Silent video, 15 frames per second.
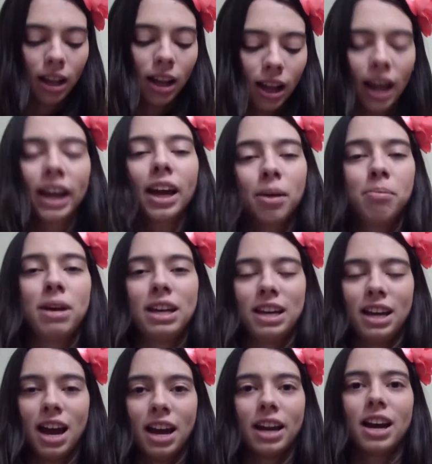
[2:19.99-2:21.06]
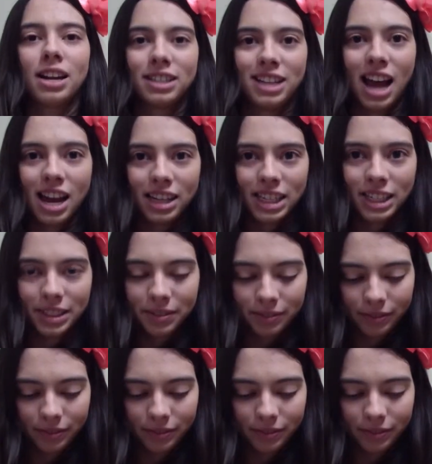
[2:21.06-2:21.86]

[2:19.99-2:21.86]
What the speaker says: like I'm making eye contact.